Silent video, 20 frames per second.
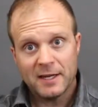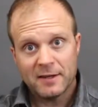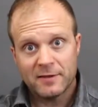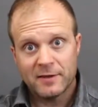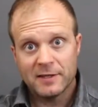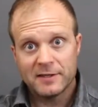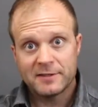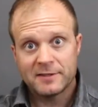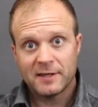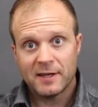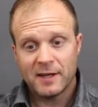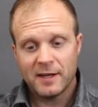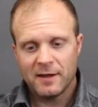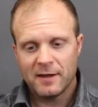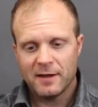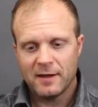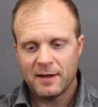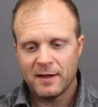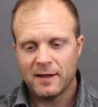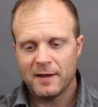this
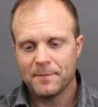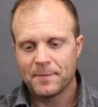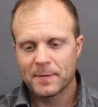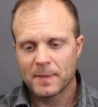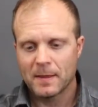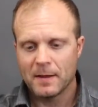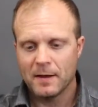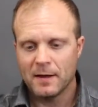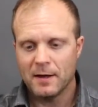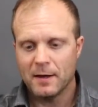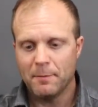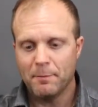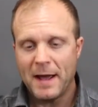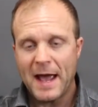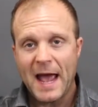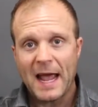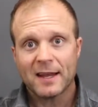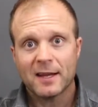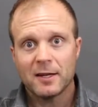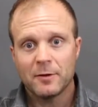
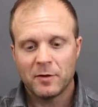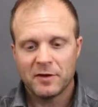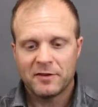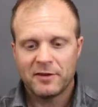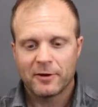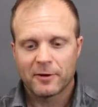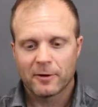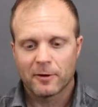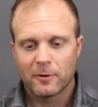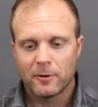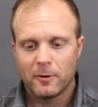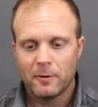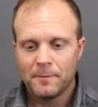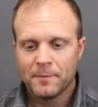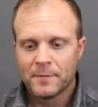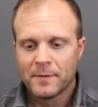backing material,